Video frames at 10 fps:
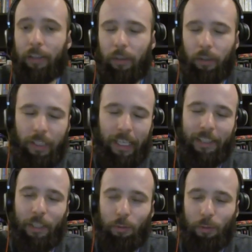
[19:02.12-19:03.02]
like
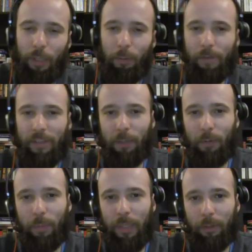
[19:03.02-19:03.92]
getting to the UFC
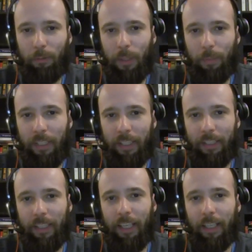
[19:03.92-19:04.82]
will be
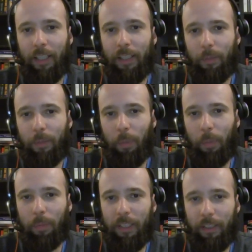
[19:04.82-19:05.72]
in the
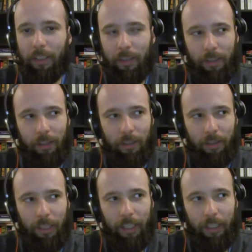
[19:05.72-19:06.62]
probably
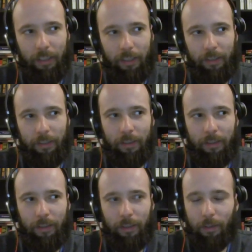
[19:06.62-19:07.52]

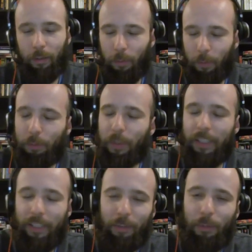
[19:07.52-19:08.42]

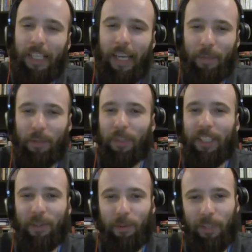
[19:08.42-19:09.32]
it will happen
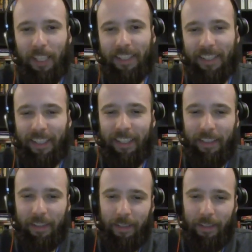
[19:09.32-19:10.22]
really soon. Let's say.
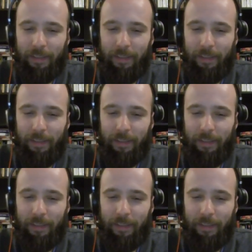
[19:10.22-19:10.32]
